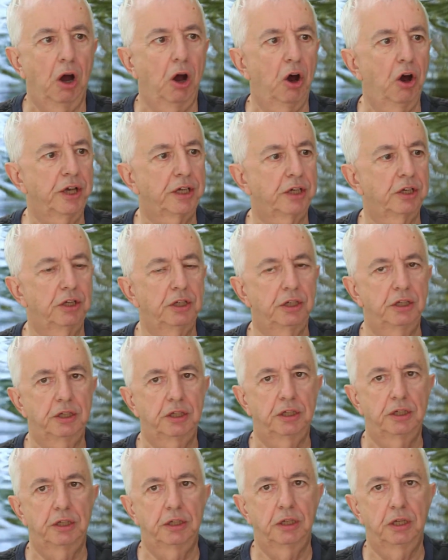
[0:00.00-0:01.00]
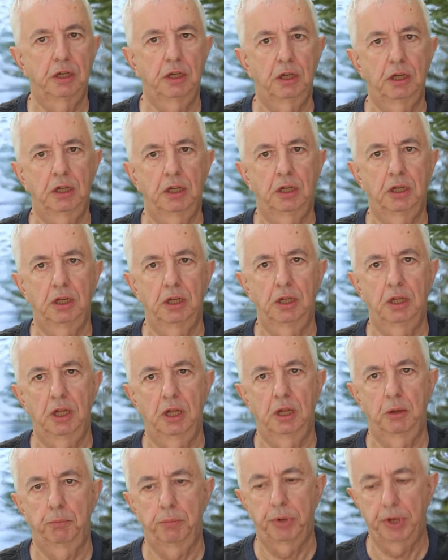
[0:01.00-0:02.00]
I can
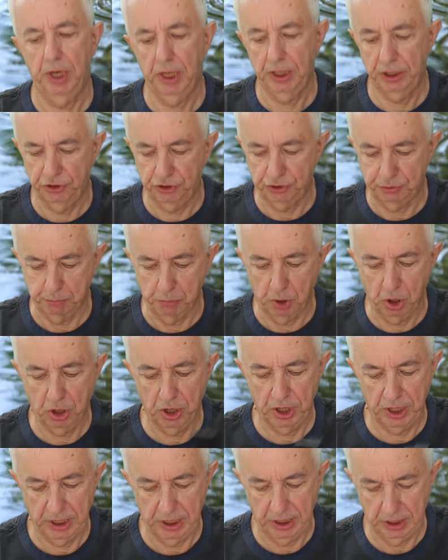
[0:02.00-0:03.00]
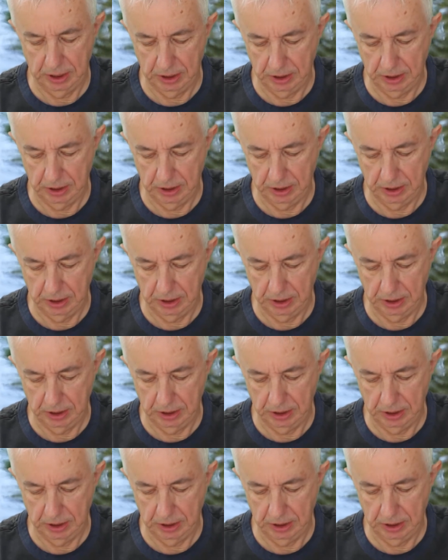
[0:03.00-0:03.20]
place my